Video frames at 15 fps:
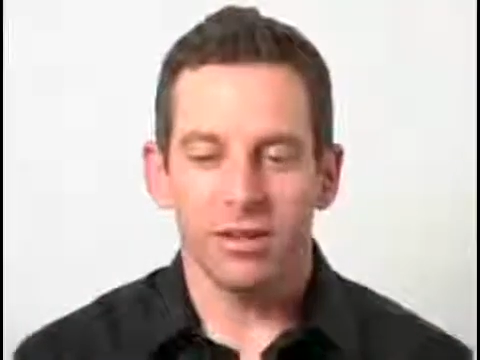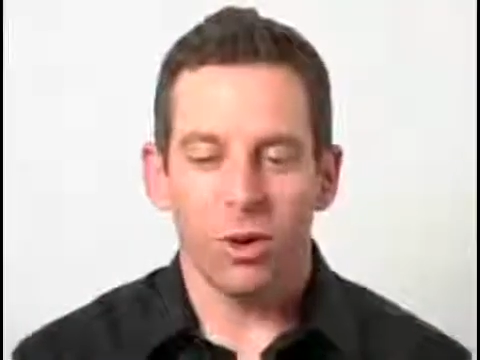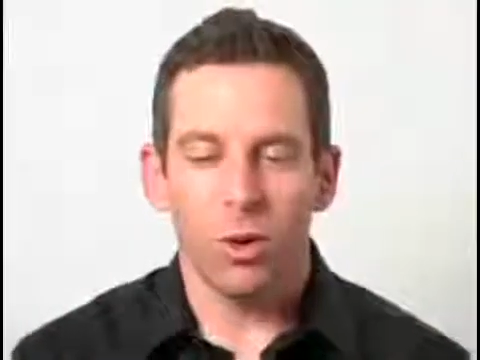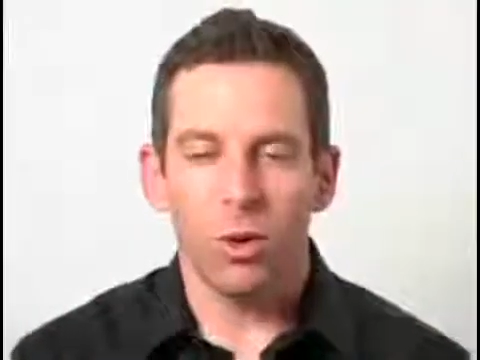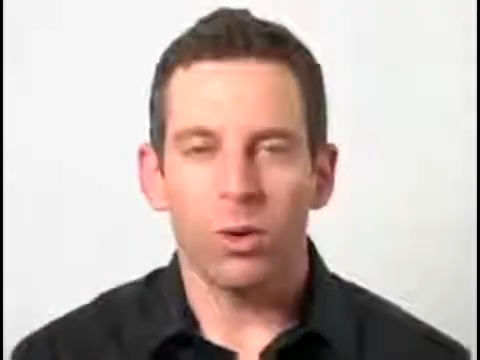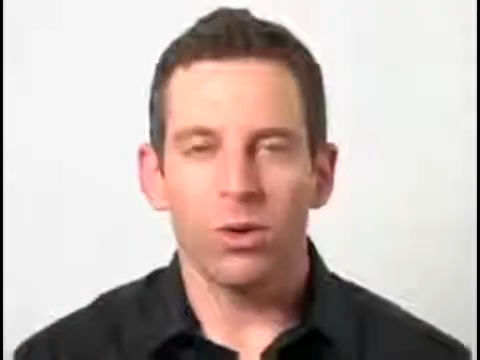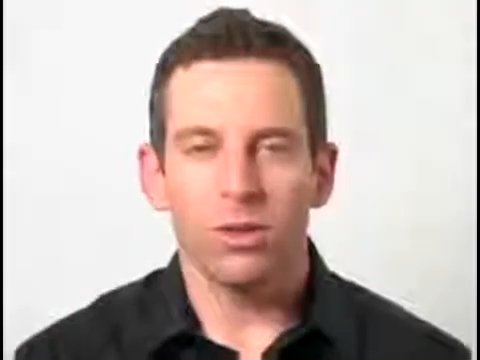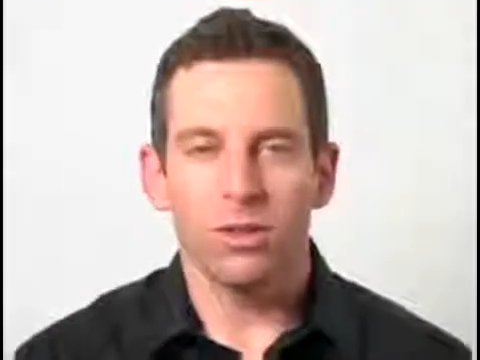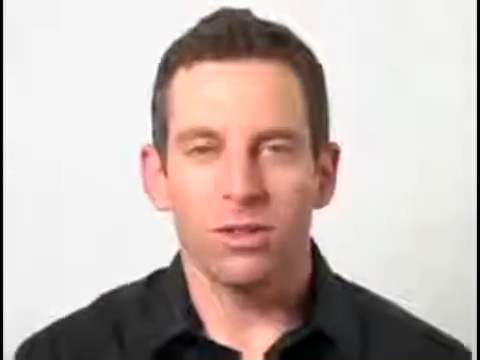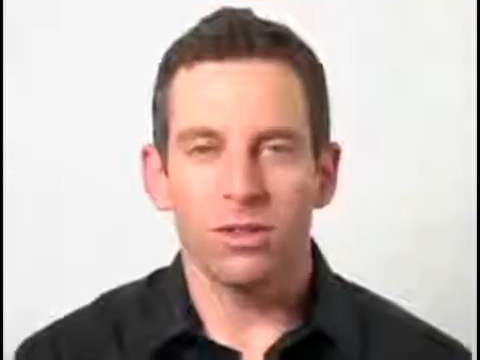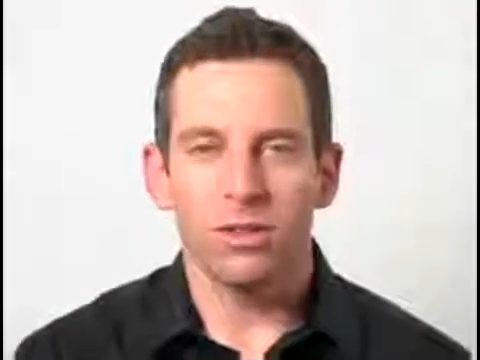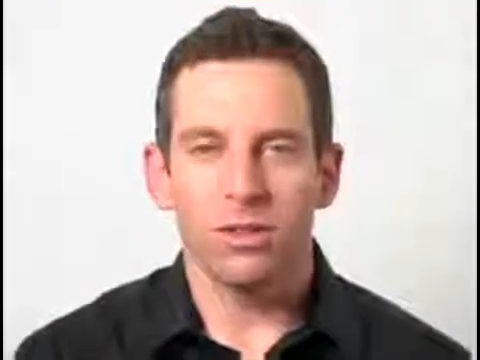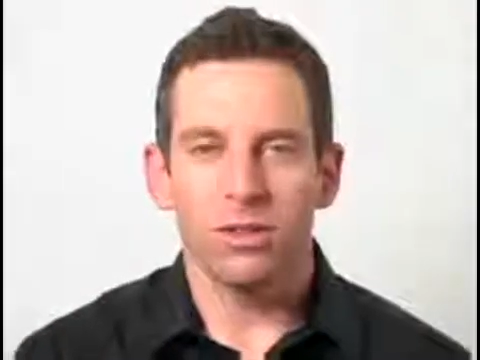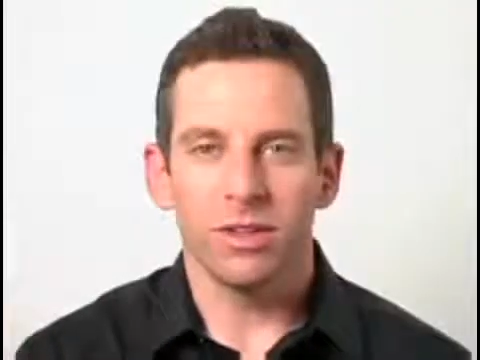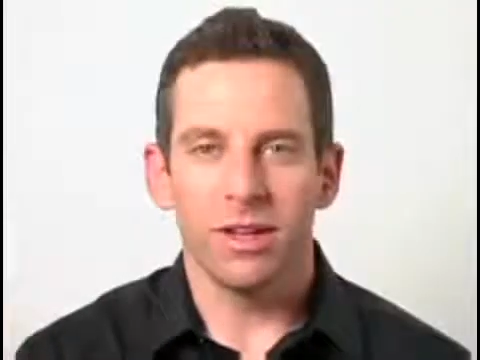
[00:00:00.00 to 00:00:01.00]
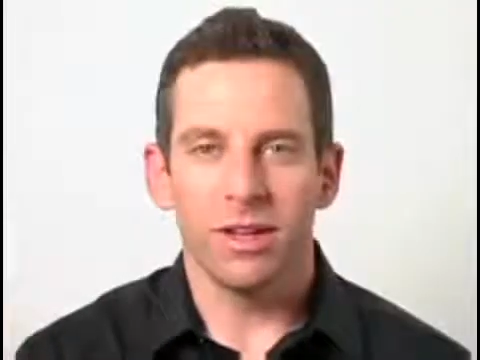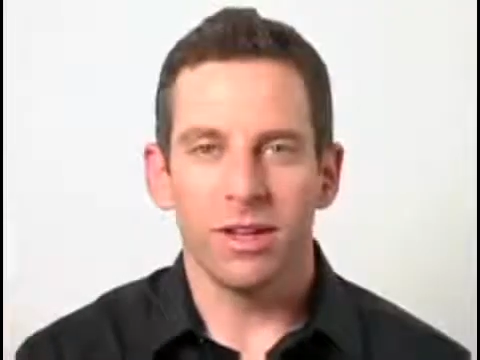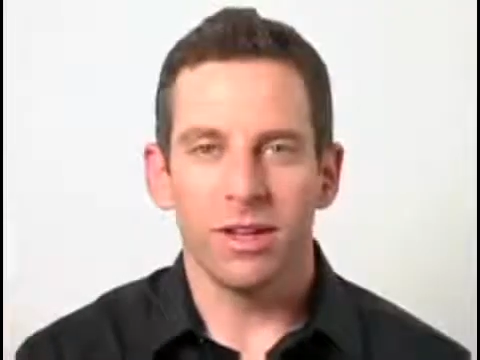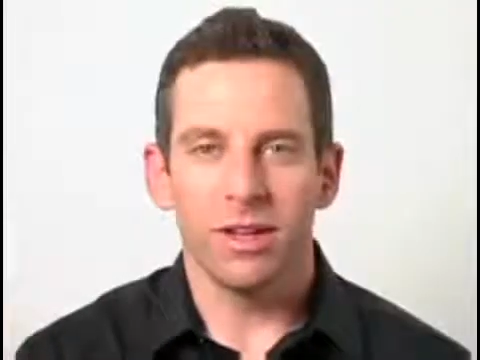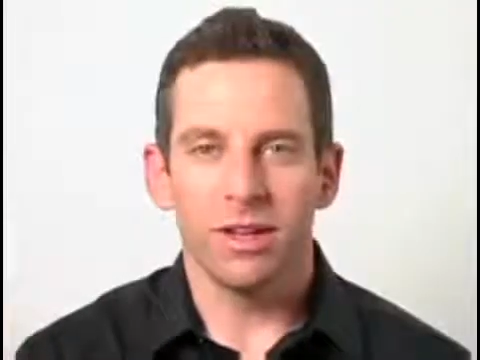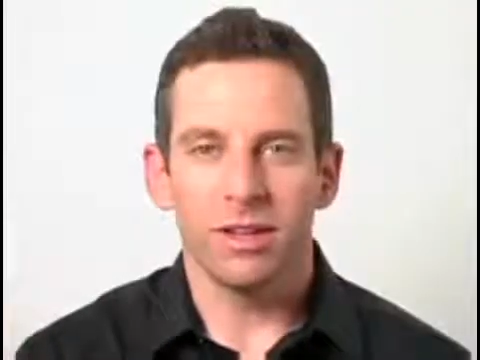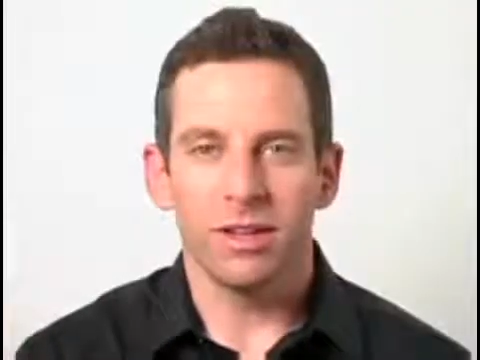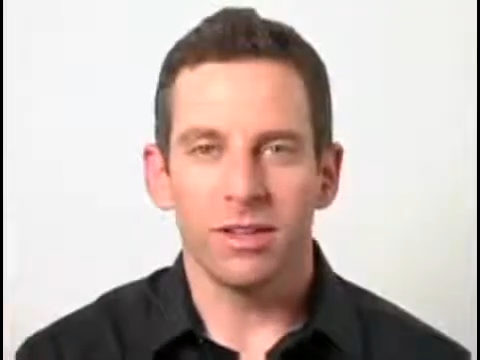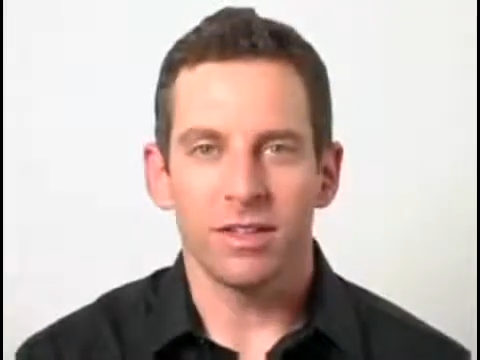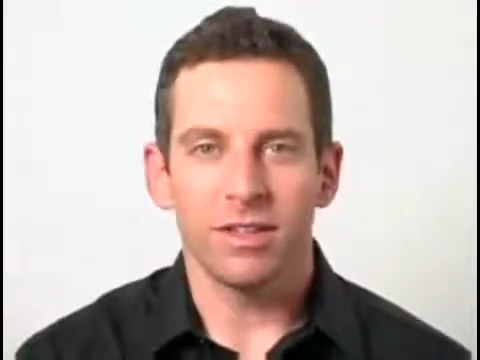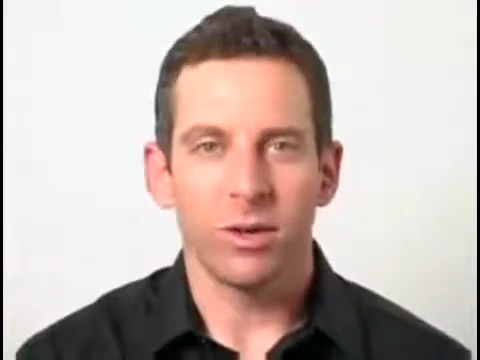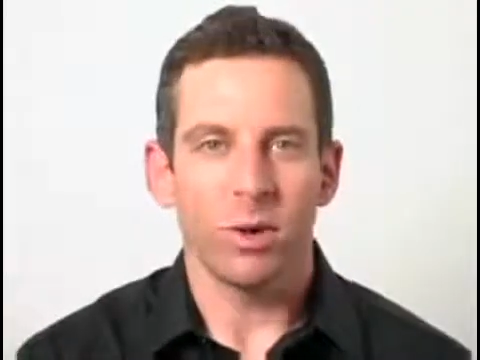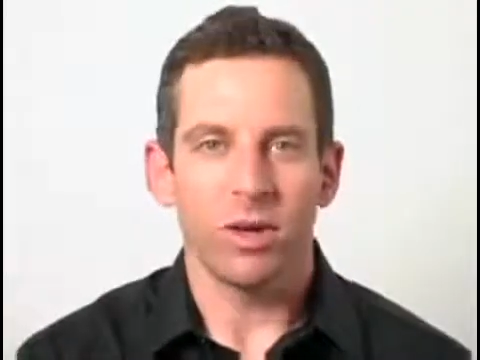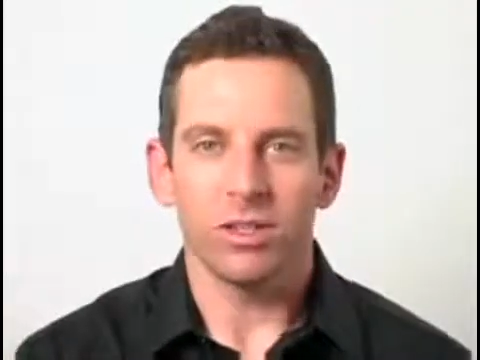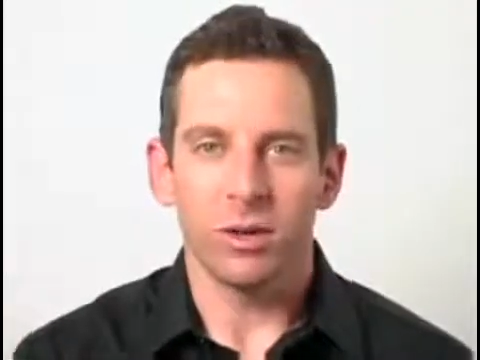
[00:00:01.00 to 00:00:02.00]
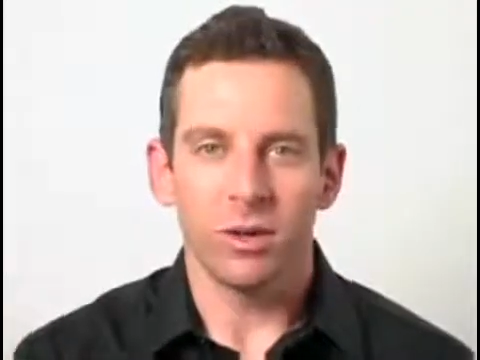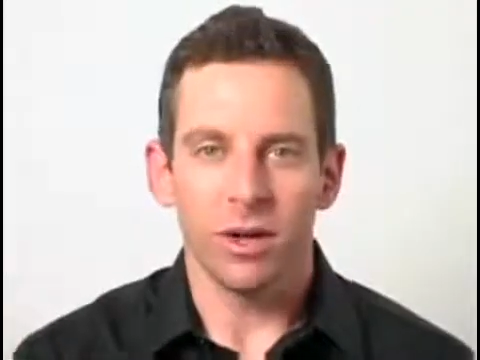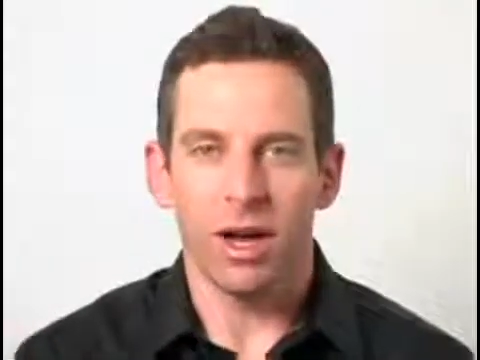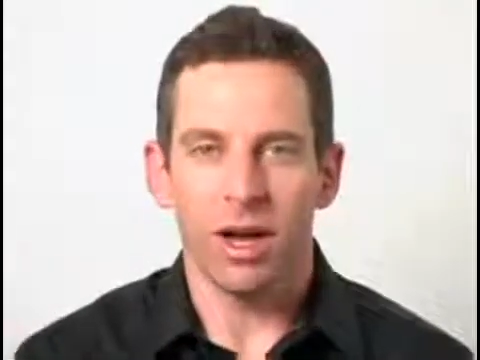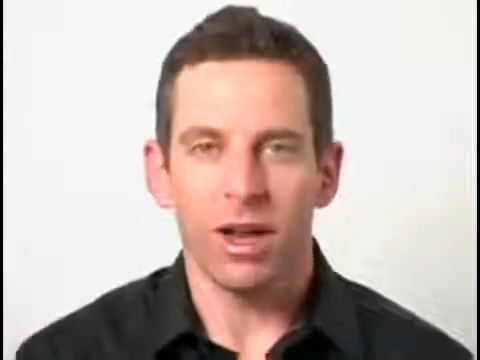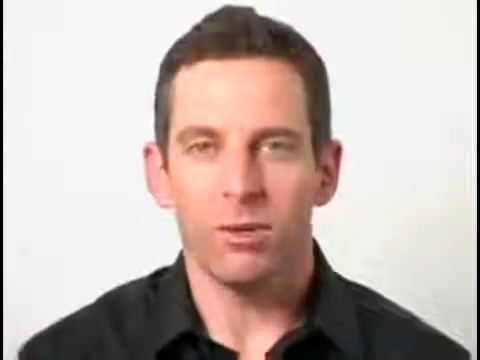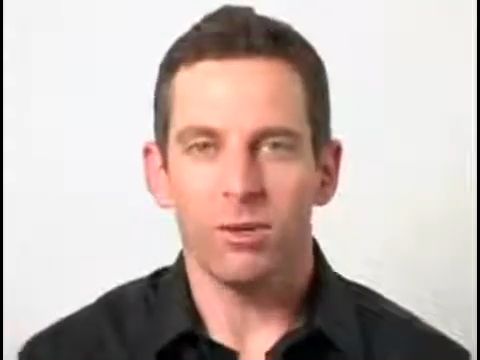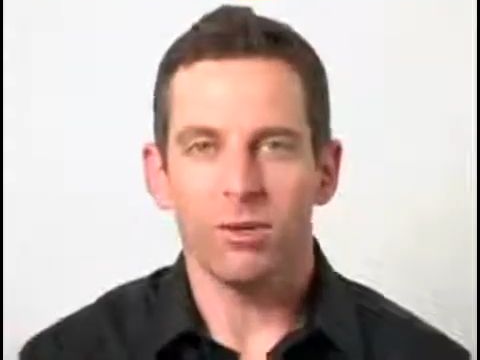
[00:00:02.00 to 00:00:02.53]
told that there was no God.